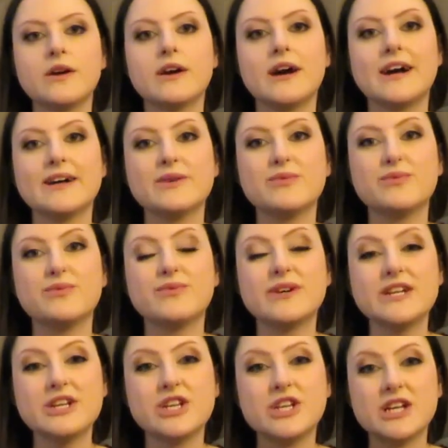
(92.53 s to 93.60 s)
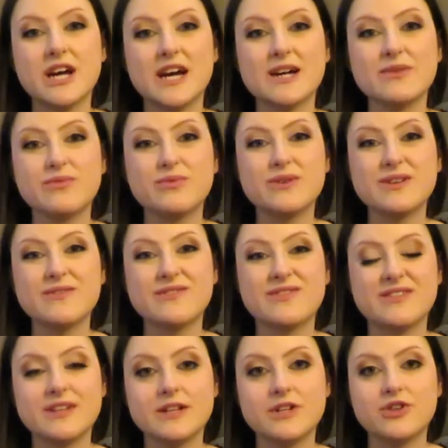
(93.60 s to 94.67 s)
I wish I would have
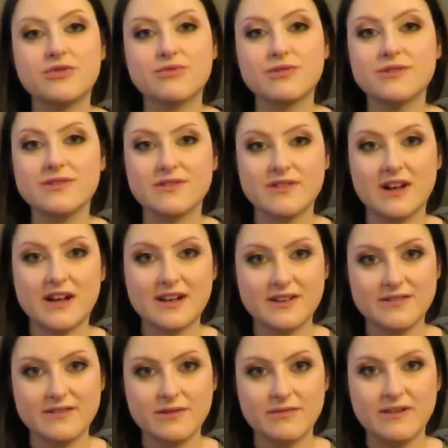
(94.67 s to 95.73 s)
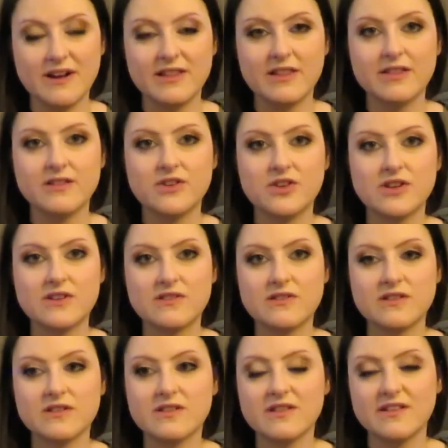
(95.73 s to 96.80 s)
stayed true to size rather than
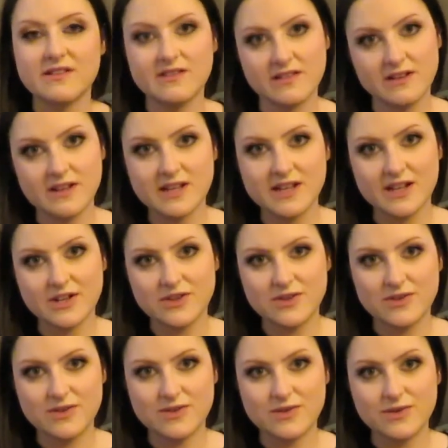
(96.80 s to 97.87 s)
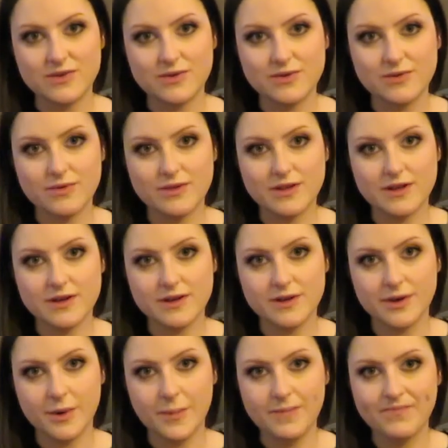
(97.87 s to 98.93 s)
just listening to
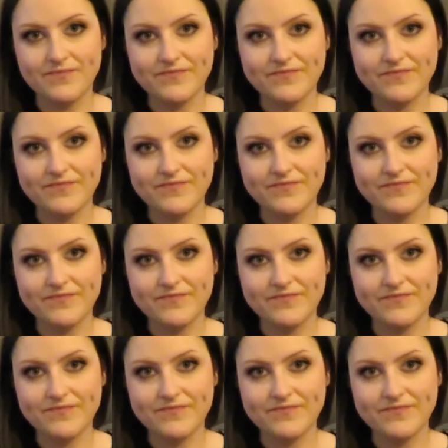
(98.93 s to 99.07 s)
the